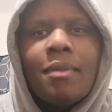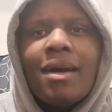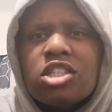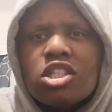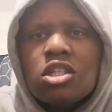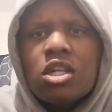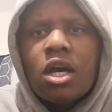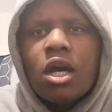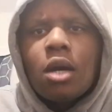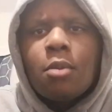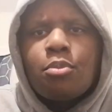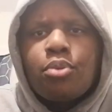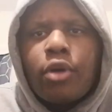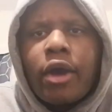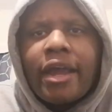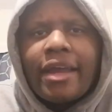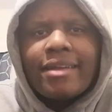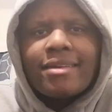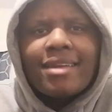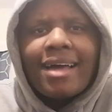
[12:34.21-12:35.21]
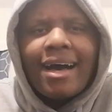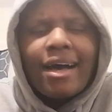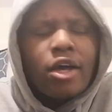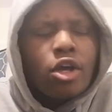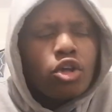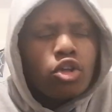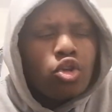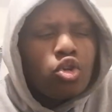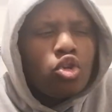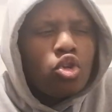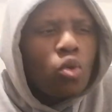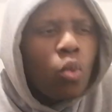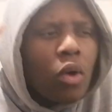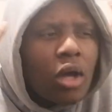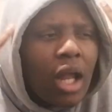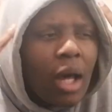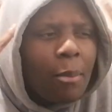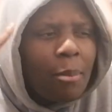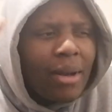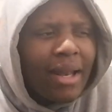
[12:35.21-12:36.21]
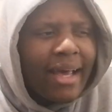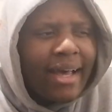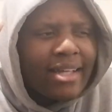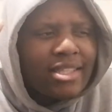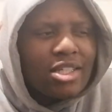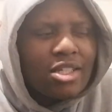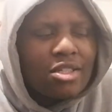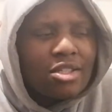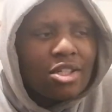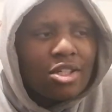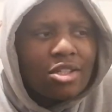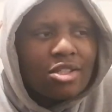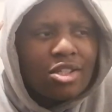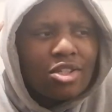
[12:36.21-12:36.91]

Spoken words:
Imagine praying that you want a player to